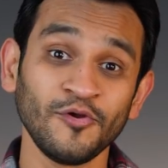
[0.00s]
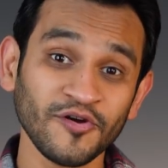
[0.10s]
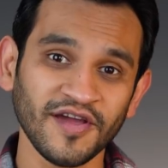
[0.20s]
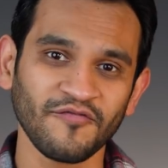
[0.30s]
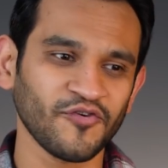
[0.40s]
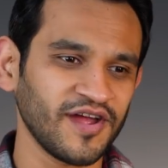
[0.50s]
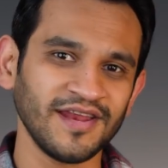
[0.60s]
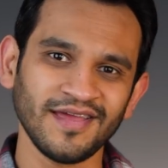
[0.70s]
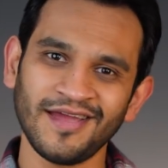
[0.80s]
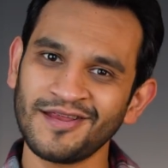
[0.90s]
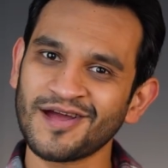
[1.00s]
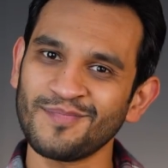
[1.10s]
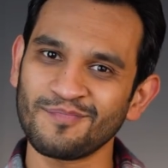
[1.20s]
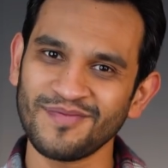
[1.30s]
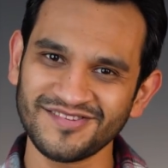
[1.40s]
looking for any
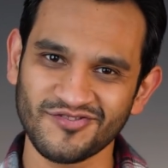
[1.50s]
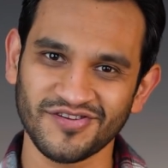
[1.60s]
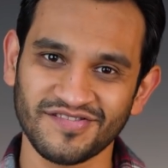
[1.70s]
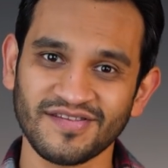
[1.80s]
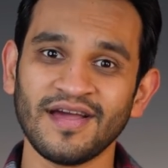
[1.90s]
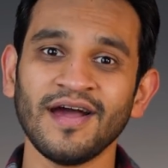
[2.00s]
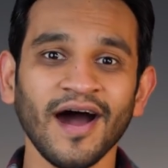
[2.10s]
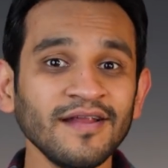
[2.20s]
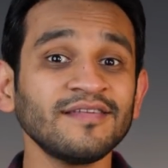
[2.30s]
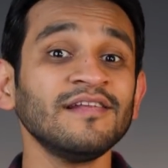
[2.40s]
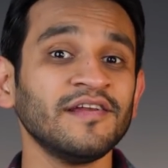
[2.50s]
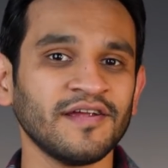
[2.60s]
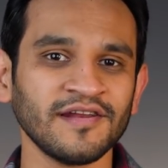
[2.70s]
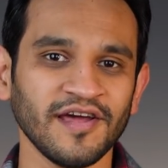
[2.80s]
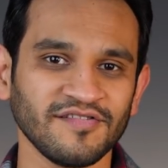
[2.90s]
incoming messages until and
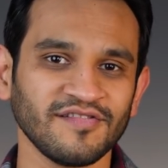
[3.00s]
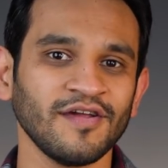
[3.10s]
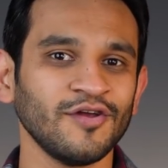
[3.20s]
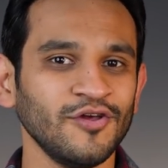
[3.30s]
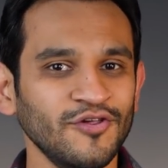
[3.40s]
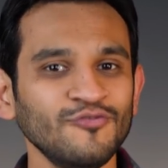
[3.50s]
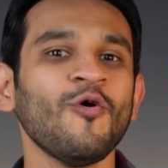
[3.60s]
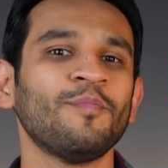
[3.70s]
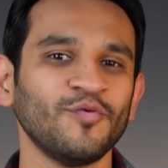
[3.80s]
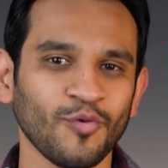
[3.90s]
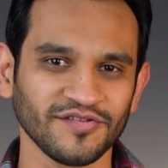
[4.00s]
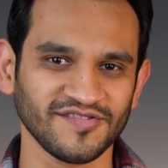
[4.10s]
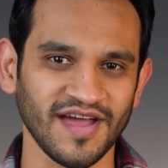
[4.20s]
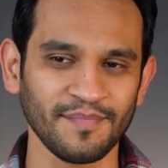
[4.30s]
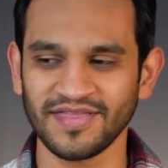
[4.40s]
unless you open
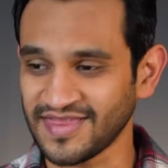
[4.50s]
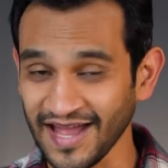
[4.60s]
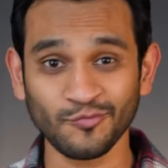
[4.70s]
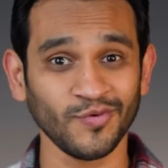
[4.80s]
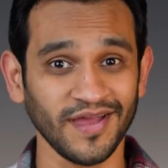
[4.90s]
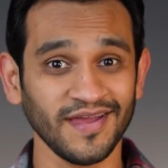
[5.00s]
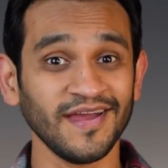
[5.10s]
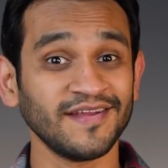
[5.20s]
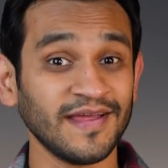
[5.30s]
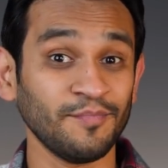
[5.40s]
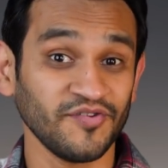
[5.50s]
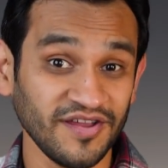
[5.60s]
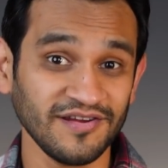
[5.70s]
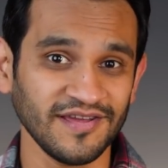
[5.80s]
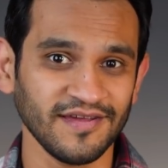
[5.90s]
WhatsApp. And that way,
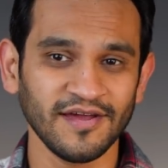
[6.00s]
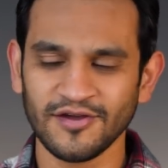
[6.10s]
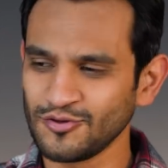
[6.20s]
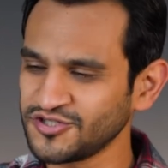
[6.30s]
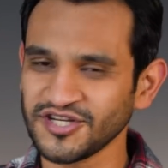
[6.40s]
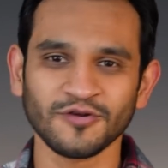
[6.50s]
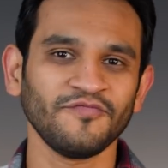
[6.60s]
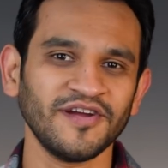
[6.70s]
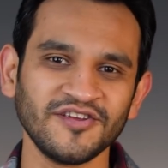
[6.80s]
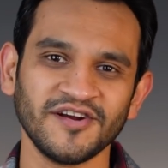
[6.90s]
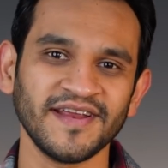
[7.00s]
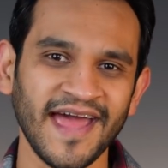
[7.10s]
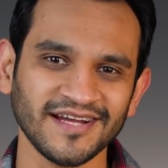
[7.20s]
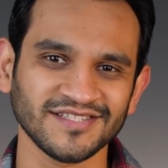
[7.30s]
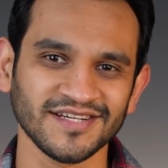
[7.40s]
temporarily, you shut off internet
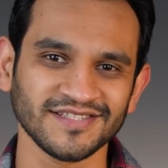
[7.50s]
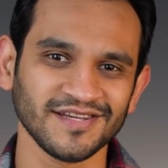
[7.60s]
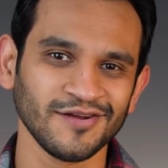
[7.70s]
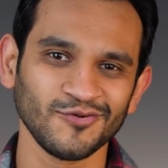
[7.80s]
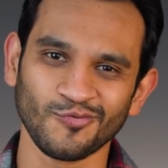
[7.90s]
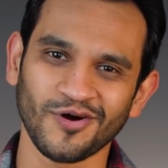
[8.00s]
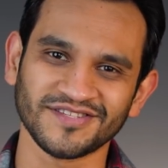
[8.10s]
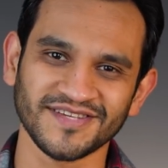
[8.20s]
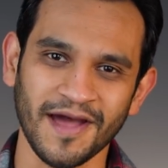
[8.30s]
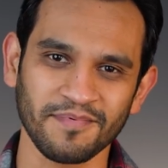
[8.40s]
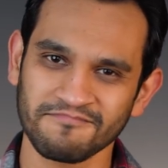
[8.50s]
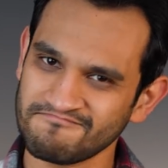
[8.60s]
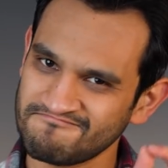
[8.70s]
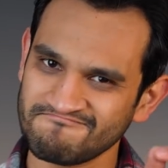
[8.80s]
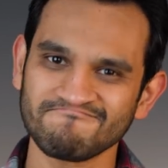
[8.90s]
access to WhatsApp.
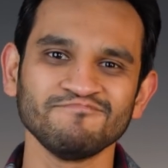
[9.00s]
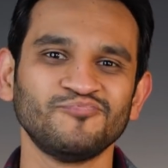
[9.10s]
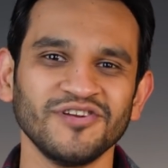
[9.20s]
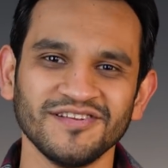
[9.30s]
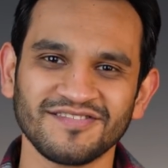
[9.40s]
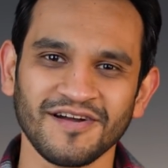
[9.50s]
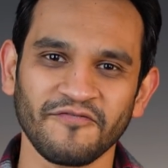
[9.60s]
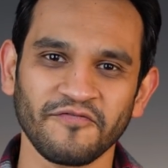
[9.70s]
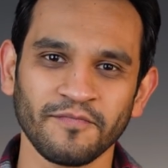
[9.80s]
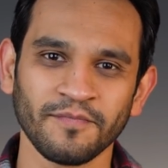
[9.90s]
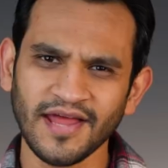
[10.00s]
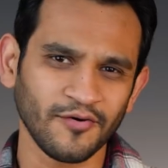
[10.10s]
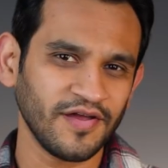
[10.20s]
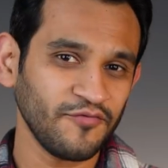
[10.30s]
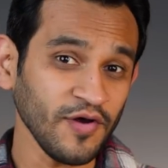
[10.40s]
Brilliant stuff.
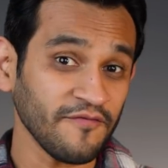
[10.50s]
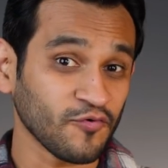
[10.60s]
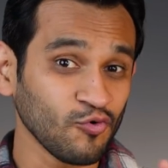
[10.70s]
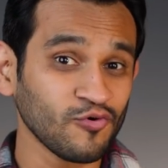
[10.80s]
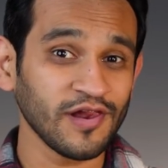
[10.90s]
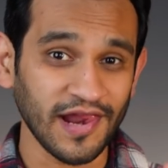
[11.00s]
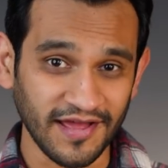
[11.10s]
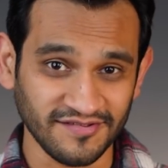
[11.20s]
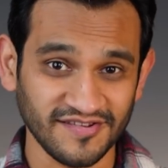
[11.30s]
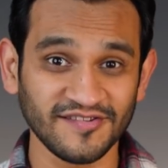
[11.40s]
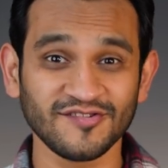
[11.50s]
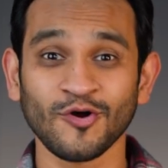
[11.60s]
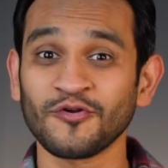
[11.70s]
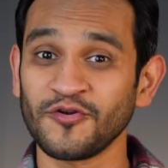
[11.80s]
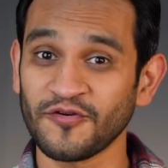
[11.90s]
Now, if you have Google Lens
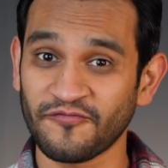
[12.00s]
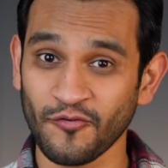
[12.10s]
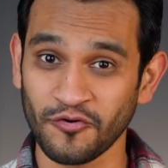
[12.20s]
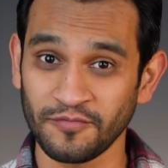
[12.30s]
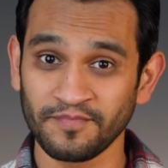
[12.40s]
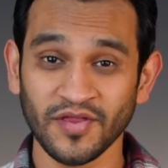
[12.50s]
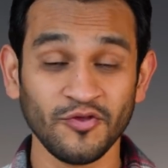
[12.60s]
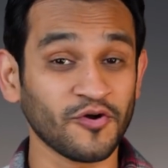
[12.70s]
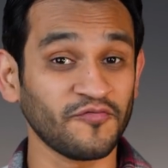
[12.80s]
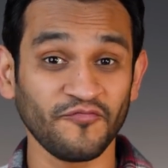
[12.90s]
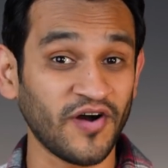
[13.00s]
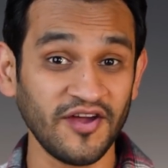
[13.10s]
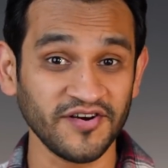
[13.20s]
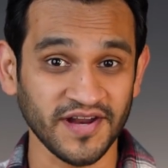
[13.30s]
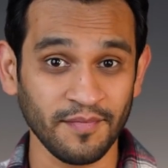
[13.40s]
installed on your phone, you could
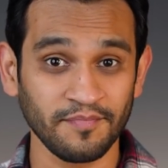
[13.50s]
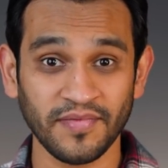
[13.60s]
fire it up